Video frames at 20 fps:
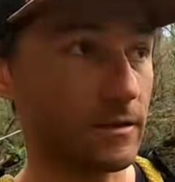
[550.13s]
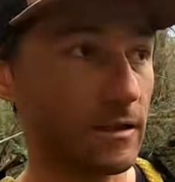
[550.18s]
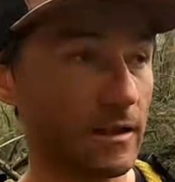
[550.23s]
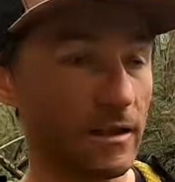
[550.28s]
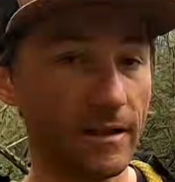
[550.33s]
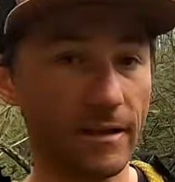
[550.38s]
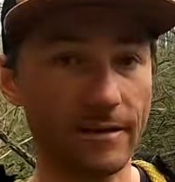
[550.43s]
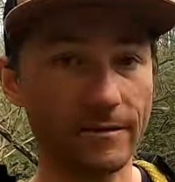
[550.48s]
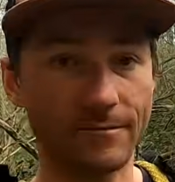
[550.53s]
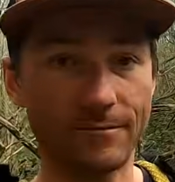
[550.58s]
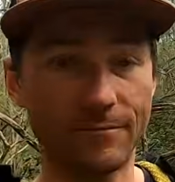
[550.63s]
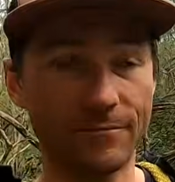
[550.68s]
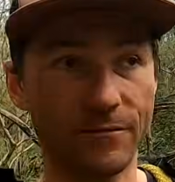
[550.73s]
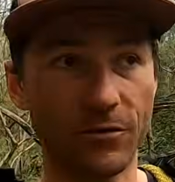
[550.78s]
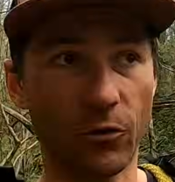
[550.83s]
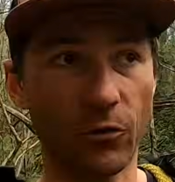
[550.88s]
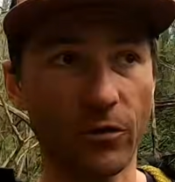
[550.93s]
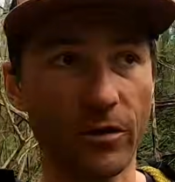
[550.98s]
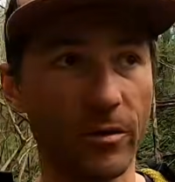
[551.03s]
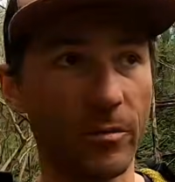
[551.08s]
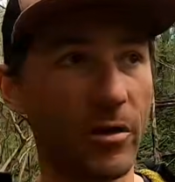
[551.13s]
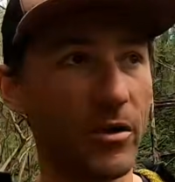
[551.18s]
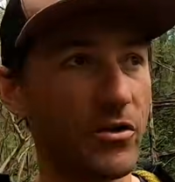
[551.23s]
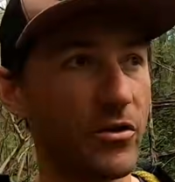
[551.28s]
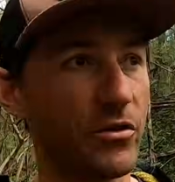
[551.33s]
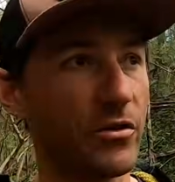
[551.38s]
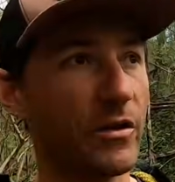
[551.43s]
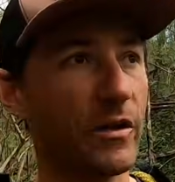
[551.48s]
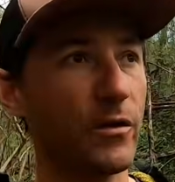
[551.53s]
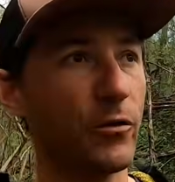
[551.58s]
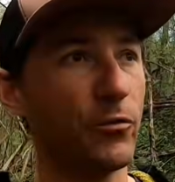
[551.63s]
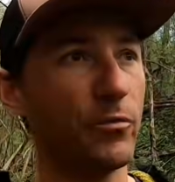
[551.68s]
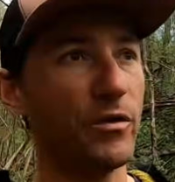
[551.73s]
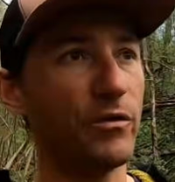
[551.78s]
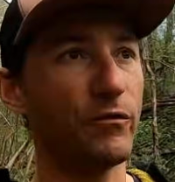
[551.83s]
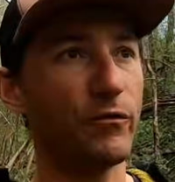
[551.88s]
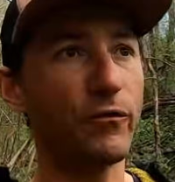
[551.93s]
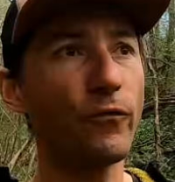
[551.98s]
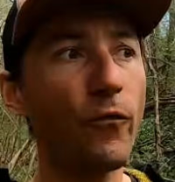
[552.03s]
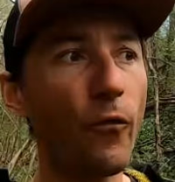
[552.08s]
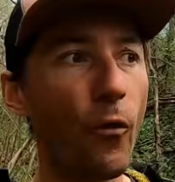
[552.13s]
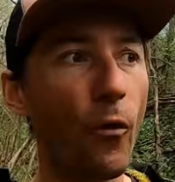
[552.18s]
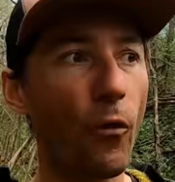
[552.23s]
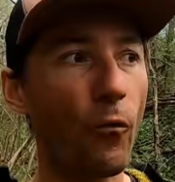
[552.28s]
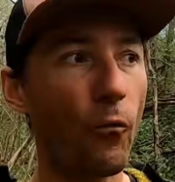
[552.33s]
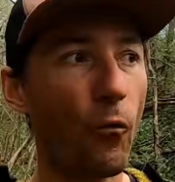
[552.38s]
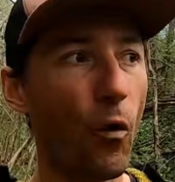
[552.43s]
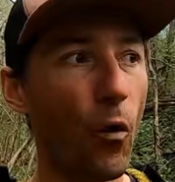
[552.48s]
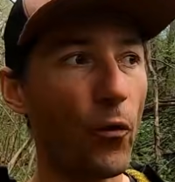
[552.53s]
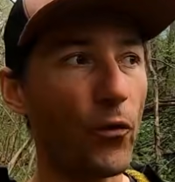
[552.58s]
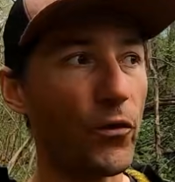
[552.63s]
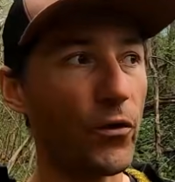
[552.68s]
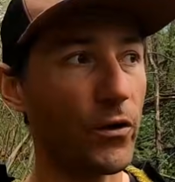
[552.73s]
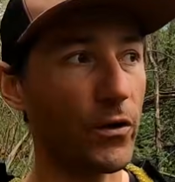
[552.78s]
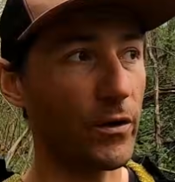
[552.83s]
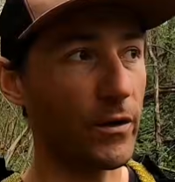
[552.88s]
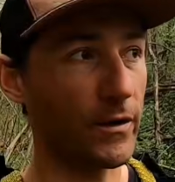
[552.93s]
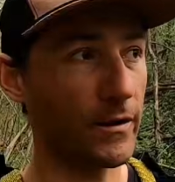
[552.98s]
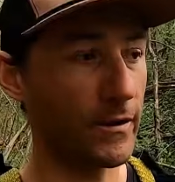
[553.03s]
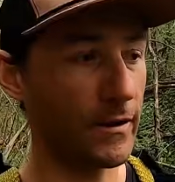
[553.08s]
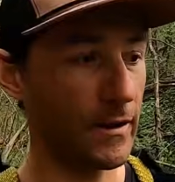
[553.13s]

I don't imagine that it will be full of water.